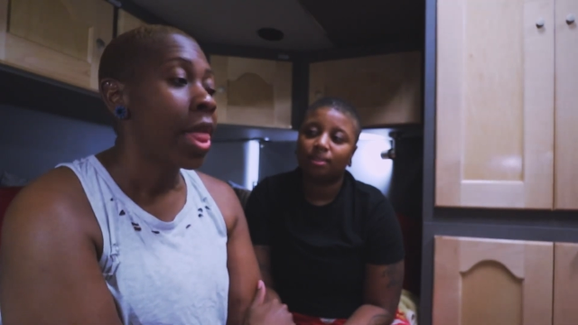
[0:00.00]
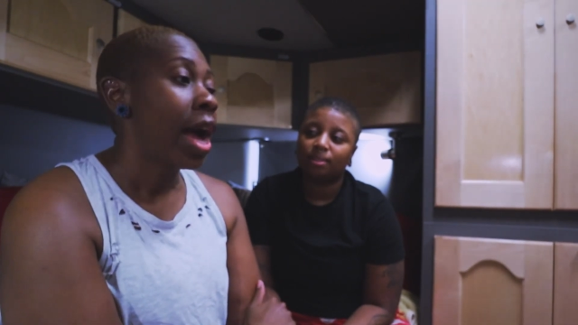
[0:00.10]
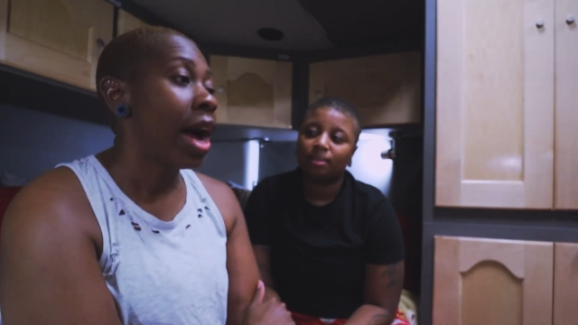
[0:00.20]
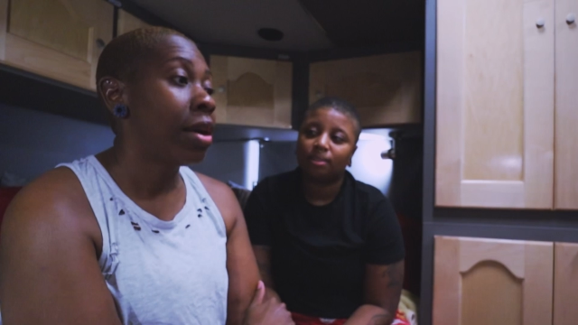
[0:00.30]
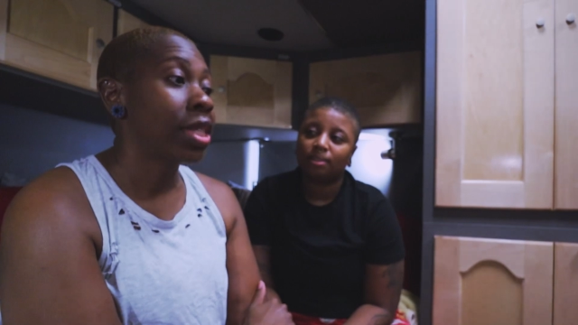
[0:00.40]

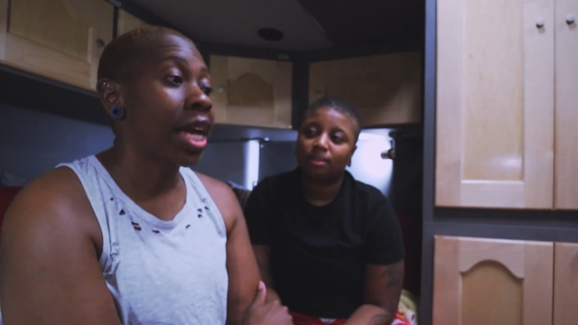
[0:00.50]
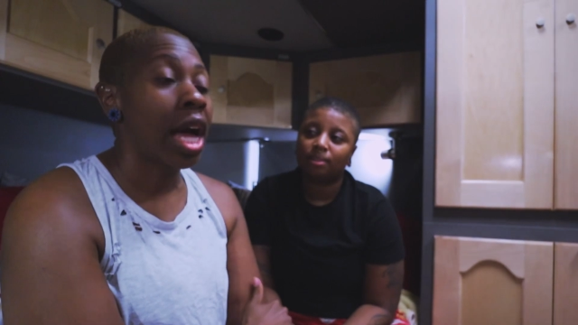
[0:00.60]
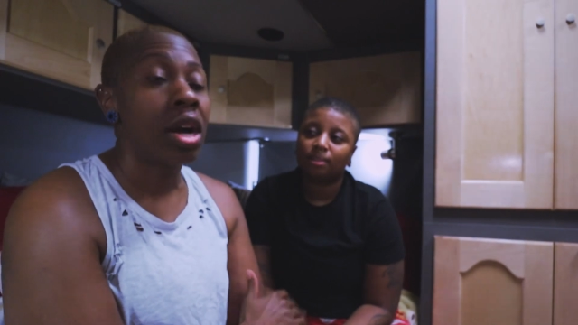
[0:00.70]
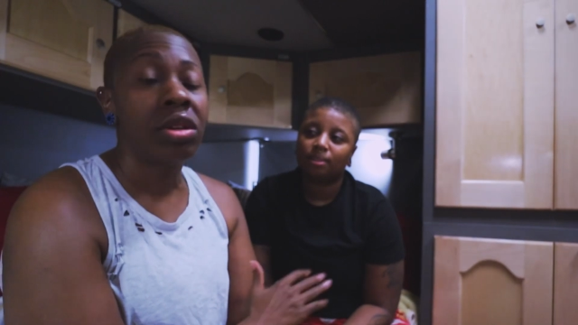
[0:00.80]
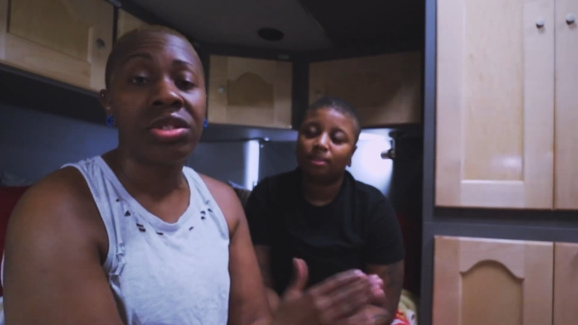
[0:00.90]
Speaker 1: I was like, I
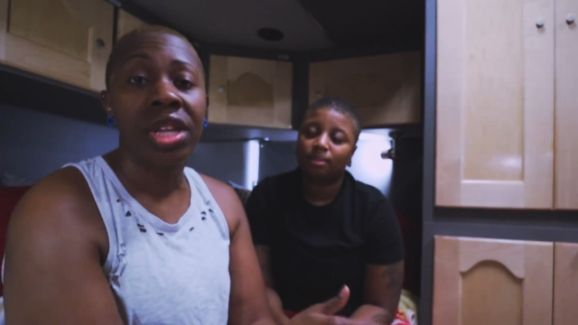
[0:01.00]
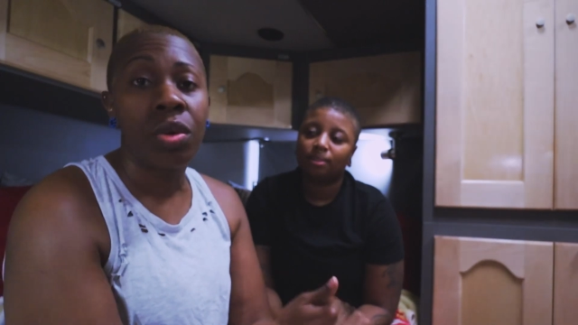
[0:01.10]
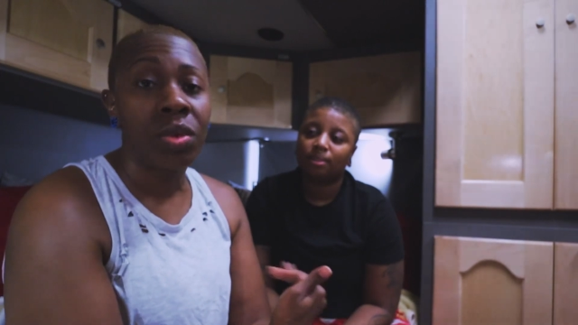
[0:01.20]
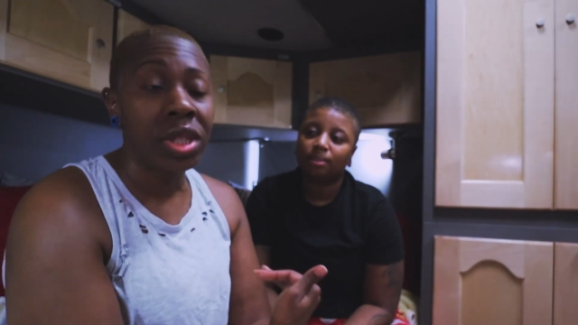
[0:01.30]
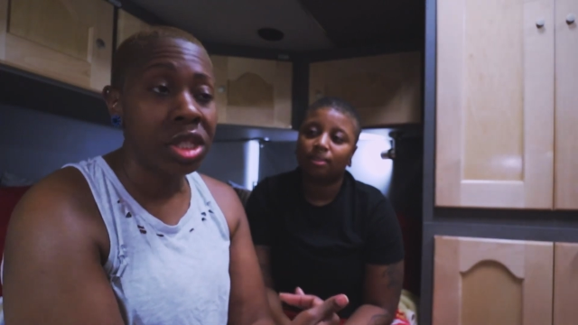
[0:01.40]
understand
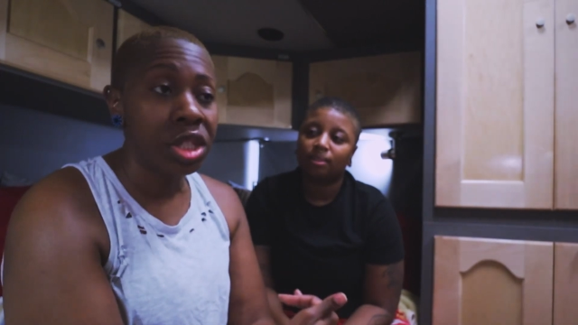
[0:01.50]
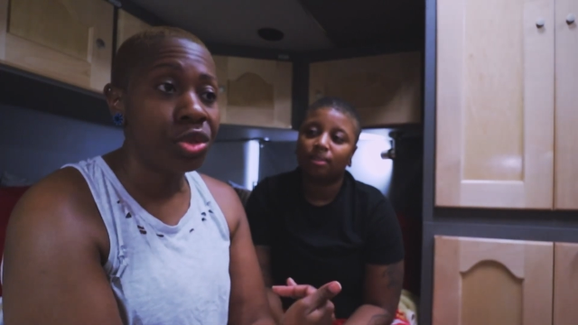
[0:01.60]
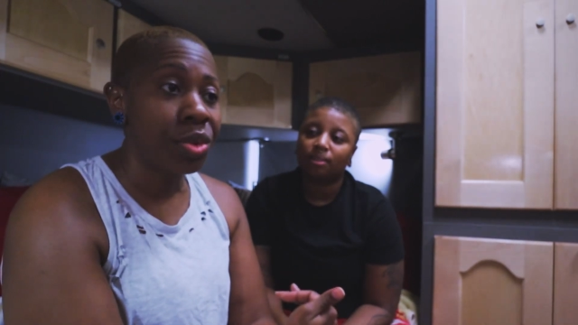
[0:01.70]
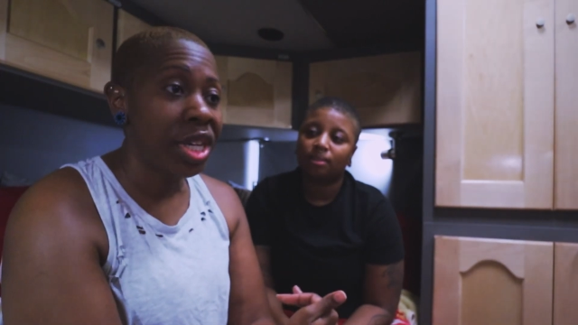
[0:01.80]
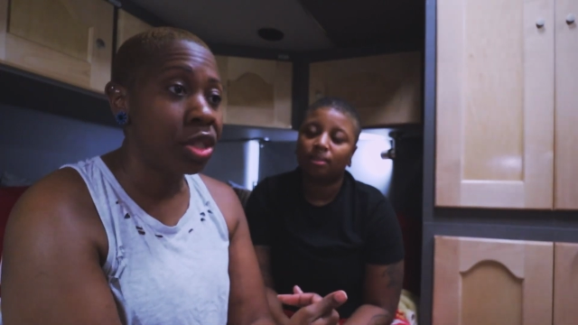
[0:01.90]
what the
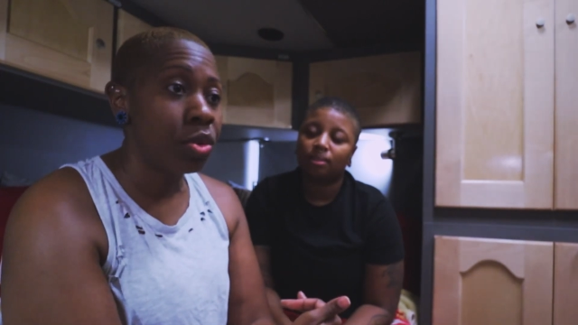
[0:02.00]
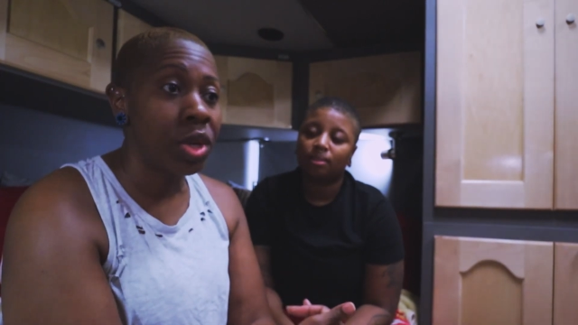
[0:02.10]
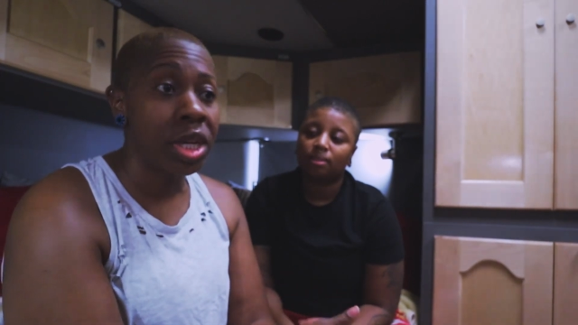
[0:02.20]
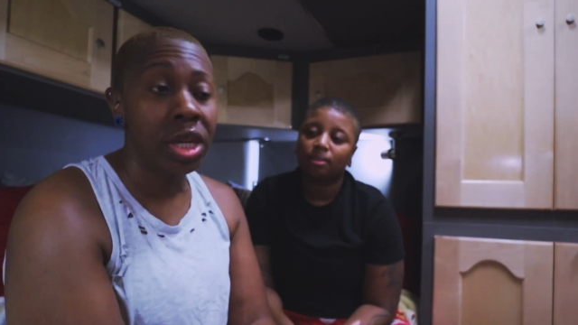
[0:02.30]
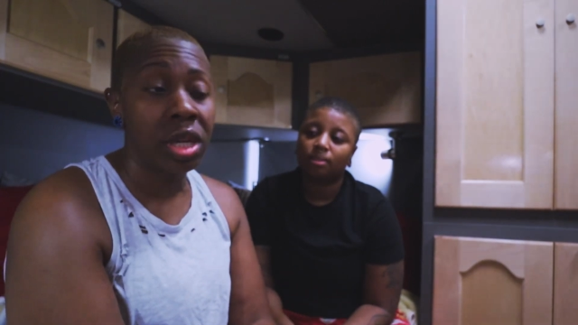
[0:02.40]
situation
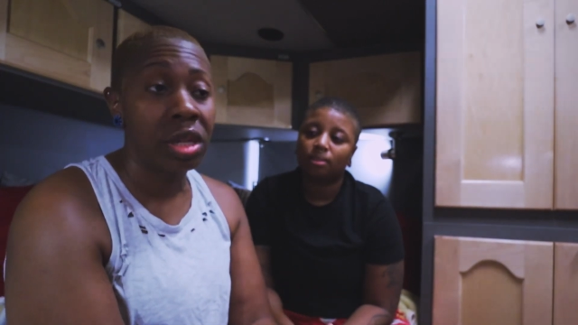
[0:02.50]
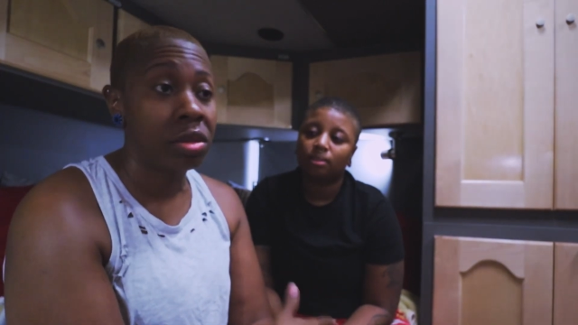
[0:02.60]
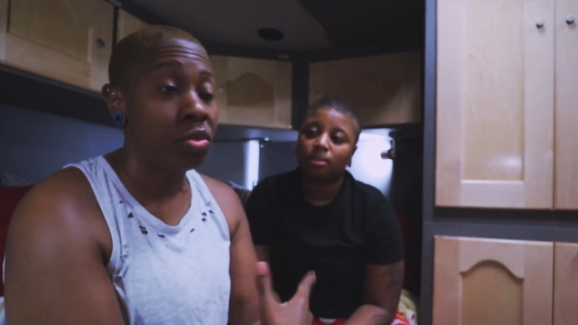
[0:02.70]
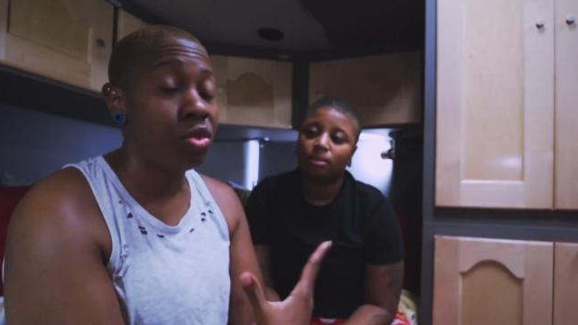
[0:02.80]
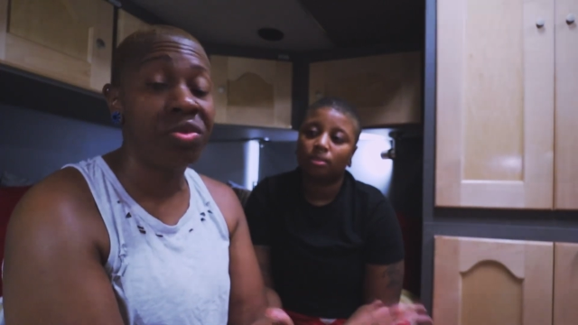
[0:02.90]
was.
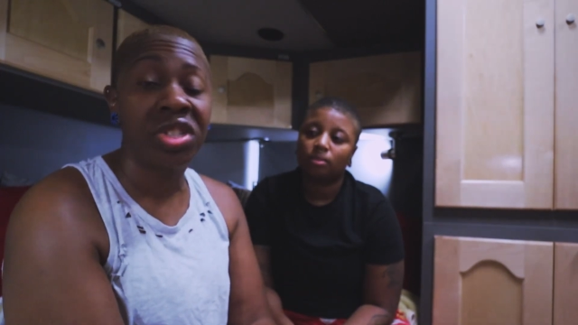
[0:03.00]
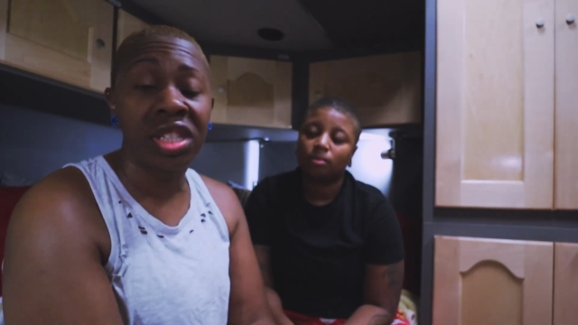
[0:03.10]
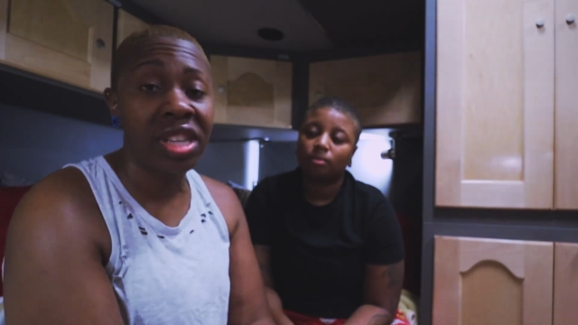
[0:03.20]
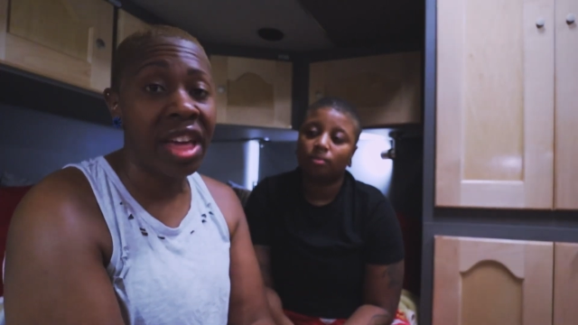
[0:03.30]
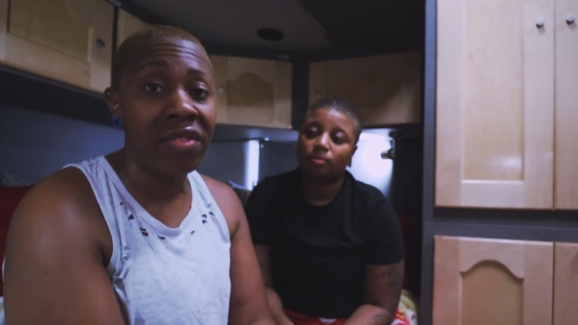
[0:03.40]
We was just
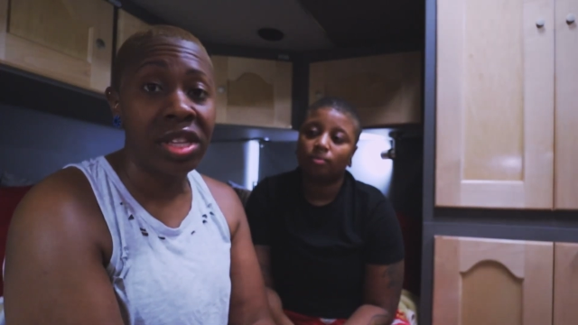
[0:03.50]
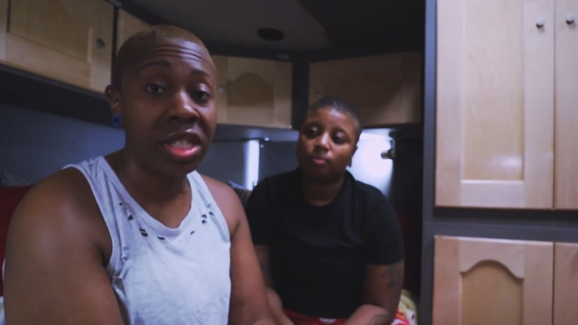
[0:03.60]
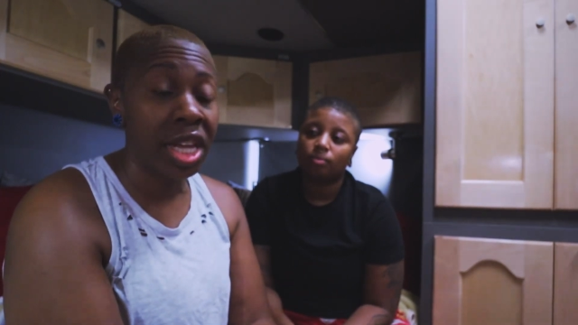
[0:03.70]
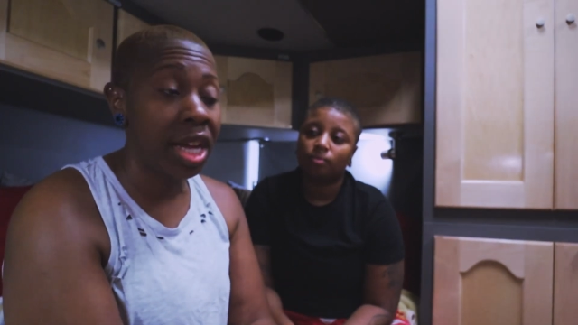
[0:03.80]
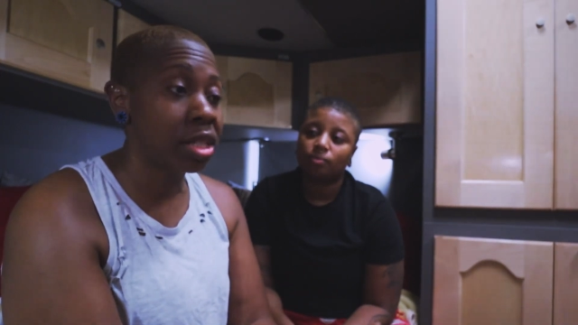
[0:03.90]
having
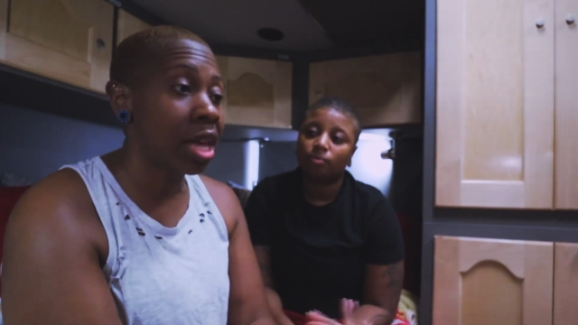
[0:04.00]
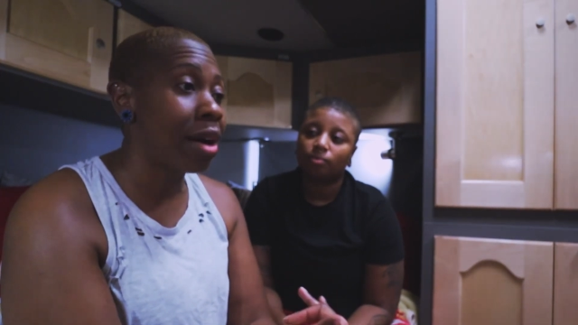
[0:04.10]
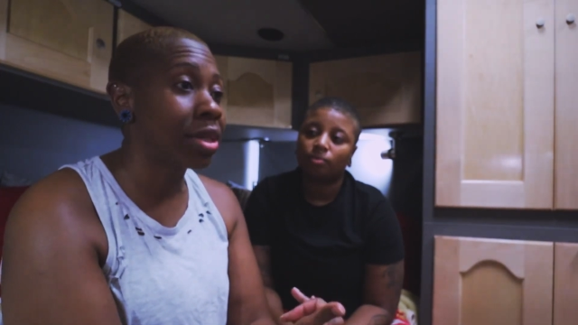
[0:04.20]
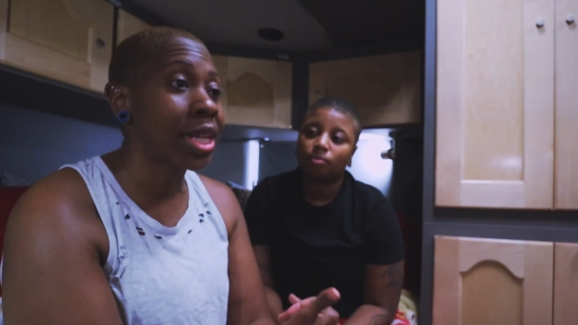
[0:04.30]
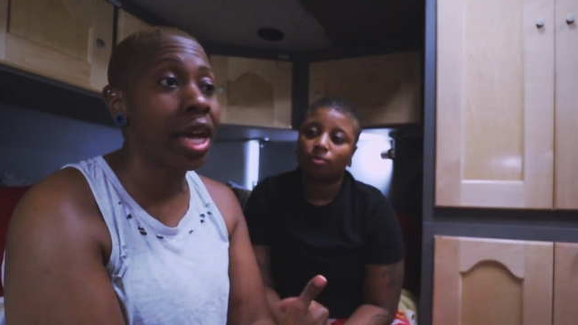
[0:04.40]
sex. I
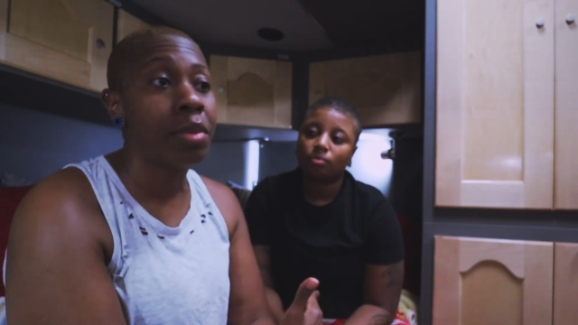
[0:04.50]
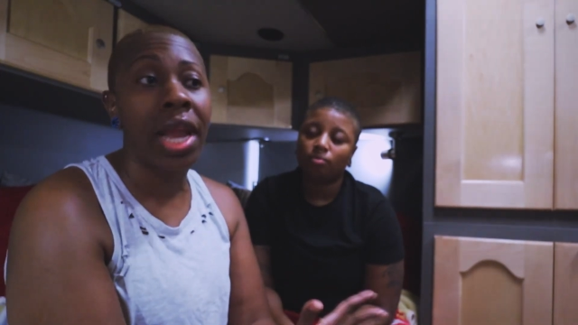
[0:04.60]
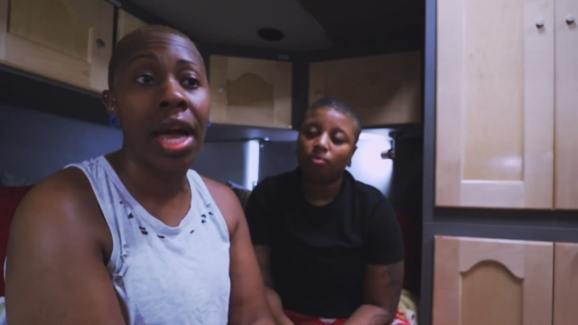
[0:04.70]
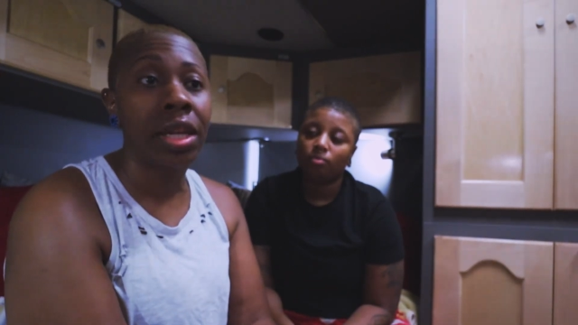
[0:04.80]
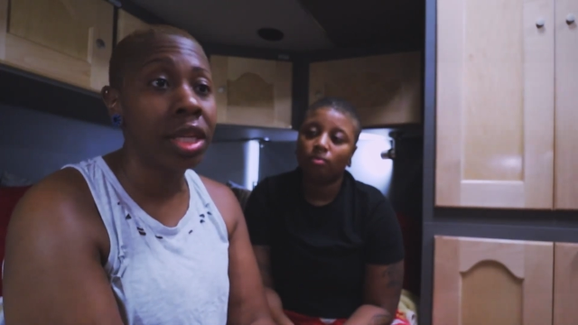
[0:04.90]
was like, I'm
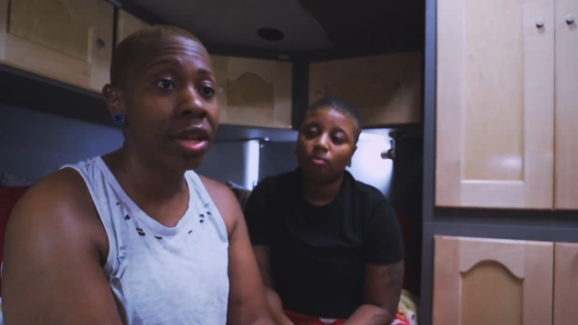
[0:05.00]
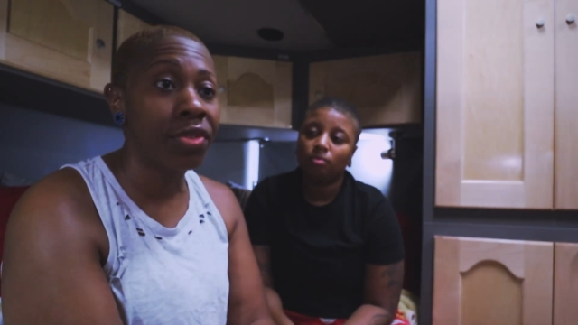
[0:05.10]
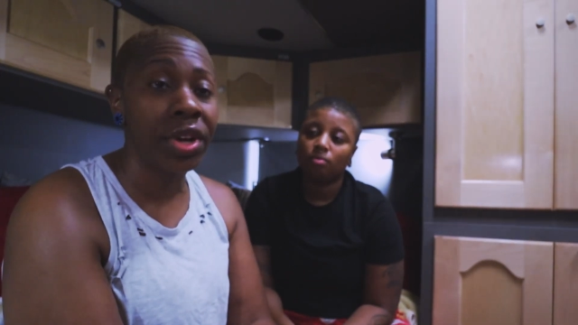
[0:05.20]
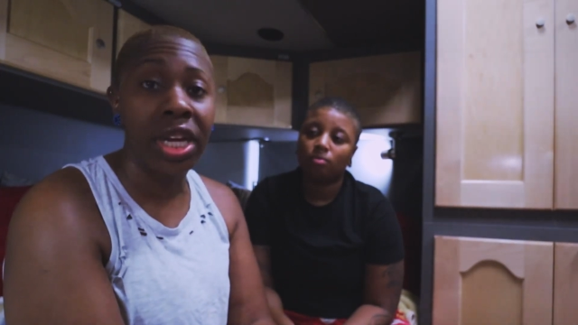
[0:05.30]
not looking for